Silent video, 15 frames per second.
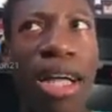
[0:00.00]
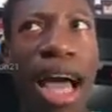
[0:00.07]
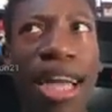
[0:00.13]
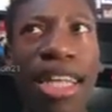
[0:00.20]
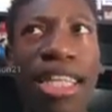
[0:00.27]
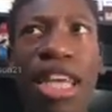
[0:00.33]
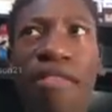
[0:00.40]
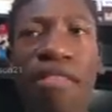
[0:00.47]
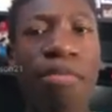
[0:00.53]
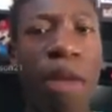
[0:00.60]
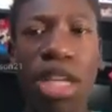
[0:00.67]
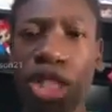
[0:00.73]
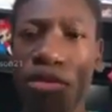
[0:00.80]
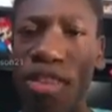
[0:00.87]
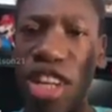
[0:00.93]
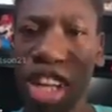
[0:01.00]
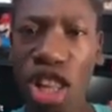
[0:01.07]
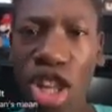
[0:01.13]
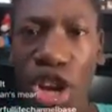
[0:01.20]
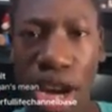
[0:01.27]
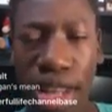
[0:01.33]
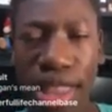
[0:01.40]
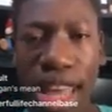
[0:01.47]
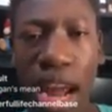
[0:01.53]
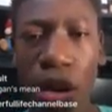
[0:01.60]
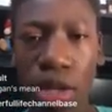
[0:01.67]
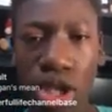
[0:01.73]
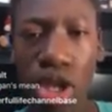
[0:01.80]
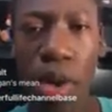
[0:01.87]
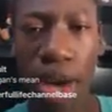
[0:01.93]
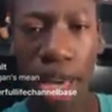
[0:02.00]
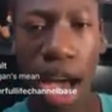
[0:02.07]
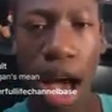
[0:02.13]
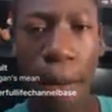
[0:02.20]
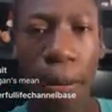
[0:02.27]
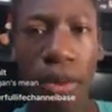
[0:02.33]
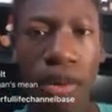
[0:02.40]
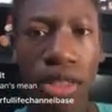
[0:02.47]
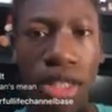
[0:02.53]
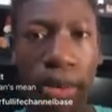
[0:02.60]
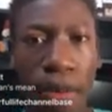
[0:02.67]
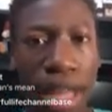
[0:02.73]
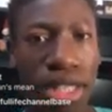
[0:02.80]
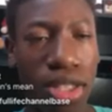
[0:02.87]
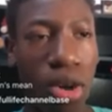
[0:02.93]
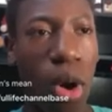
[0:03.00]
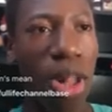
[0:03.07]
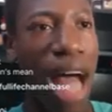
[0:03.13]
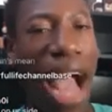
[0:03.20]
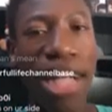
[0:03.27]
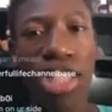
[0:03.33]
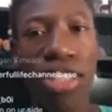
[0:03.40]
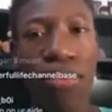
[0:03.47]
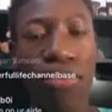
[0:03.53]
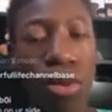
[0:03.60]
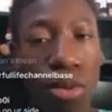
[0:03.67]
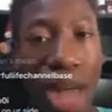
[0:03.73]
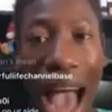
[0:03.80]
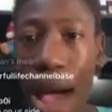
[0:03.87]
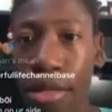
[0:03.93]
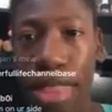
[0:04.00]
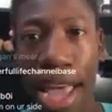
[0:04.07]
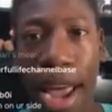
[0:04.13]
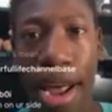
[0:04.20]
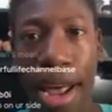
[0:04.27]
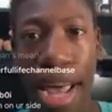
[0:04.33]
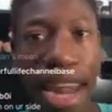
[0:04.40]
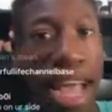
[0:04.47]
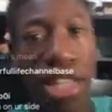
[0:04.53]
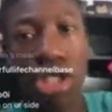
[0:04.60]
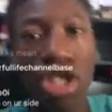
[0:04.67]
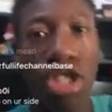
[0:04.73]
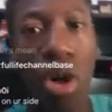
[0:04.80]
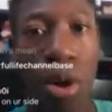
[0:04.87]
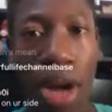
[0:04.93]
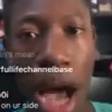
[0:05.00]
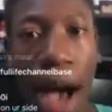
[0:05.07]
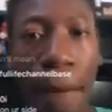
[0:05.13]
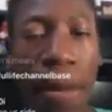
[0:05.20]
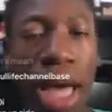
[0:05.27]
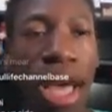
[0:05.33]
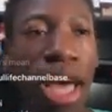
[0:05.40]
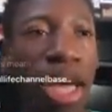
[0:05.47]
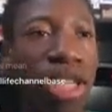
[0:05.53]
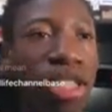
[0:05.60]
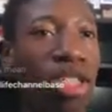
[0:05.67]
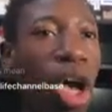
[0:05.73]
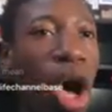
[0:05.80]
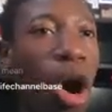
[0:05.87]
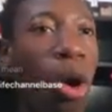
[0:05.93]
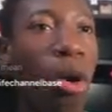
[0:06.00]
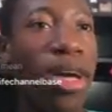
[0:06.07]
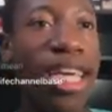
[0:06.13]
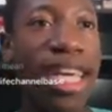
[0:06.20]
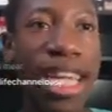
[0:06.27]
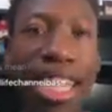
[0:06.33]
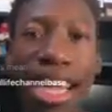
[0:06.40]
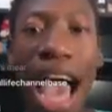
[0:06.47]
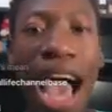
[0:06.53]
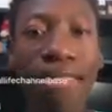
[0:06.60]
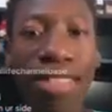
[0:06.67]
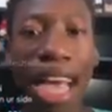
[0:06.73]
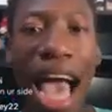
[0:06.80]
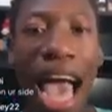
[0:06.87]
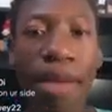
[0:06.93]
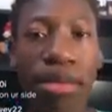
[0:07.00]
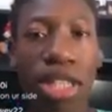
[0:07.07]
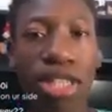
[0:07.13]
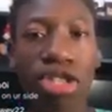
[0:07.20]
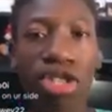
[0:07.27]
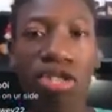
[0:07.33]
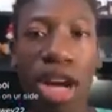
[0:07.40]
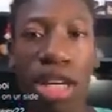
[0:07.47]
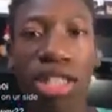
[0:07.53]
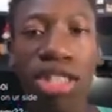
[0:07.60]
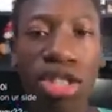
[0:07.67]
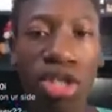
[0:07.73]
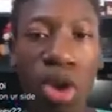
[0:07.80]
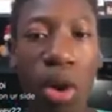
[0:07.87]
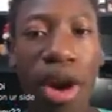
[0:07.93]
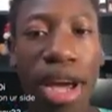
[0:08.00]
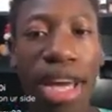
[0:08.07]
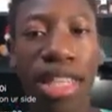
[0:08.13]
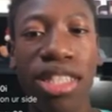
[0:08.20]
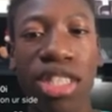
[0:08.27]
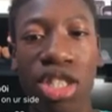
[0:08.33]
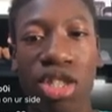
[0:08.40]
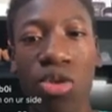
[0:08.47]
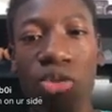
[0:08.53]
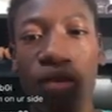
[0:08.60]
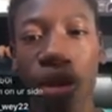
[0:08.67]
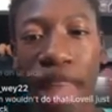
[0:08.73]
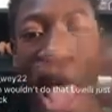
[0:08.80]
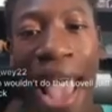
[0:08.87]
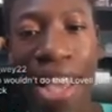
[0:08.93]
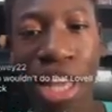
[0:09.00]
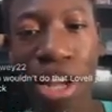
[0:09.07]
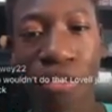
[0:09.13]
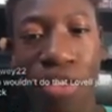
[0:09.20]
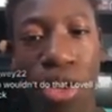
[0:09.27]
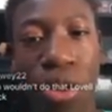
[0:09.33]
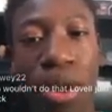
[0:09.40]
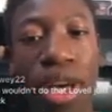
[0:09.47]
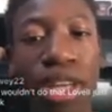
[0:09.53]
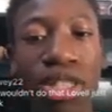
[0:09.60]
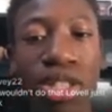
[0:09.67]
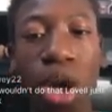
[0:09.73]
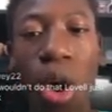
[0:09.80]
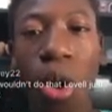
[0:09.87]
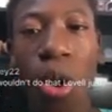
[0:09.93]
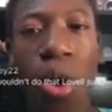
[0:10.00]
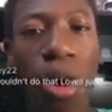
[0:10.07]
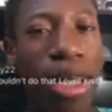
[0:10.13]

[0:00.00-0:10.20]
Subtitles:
didn't give him much of an alert that I was showing up to Pensacola. I just flew down there, and I just showed up. So he didn't have time to construct a story to do for that interview. So